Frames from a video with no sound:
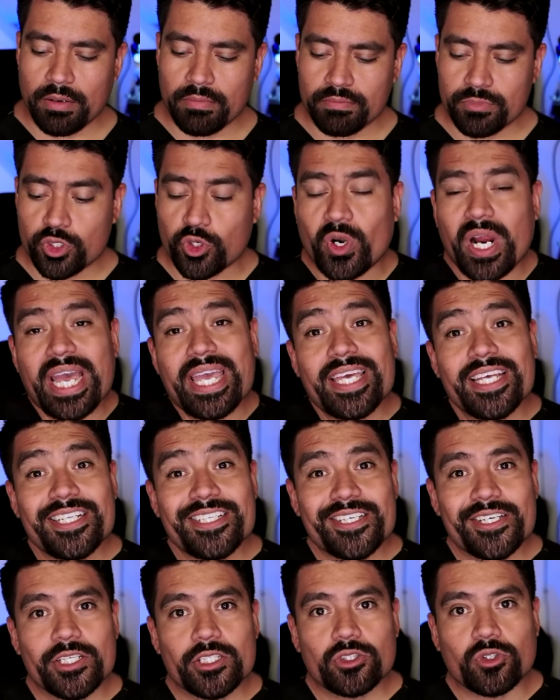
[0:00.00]
try
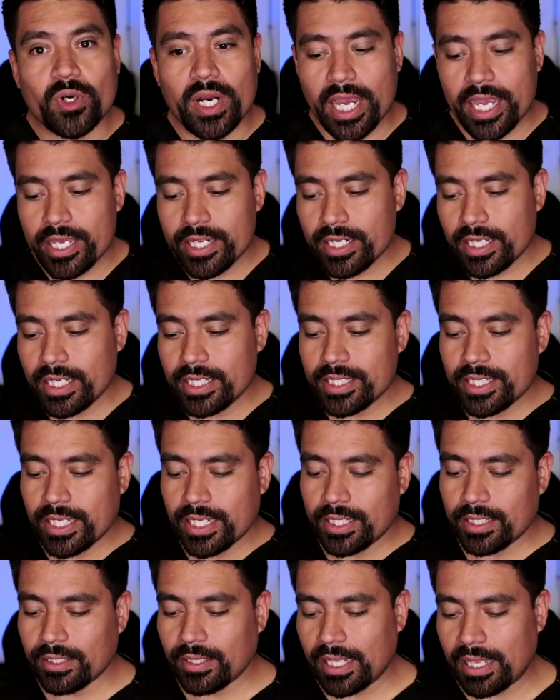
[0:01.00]
it and
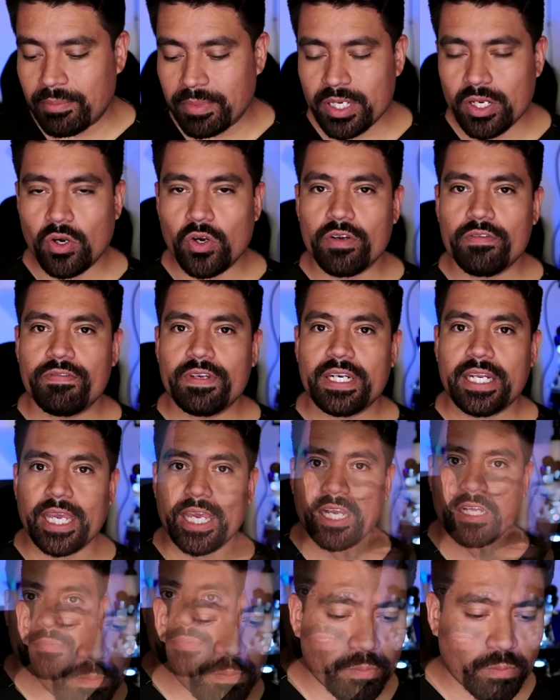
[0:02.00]
then let me know if it
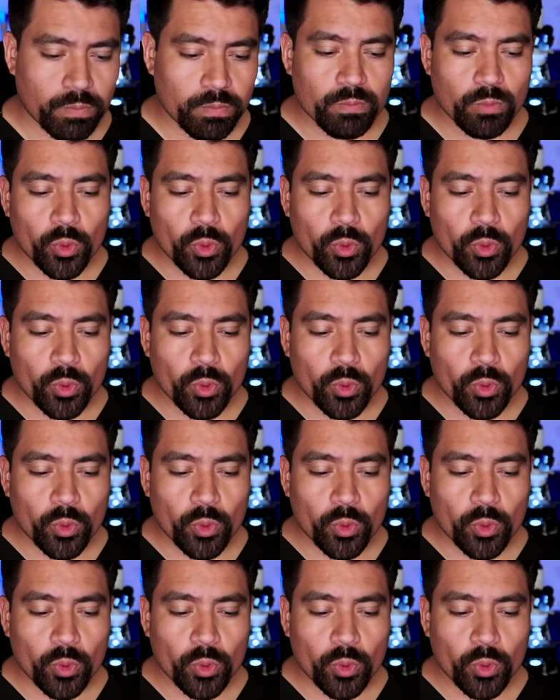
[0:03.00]
helped.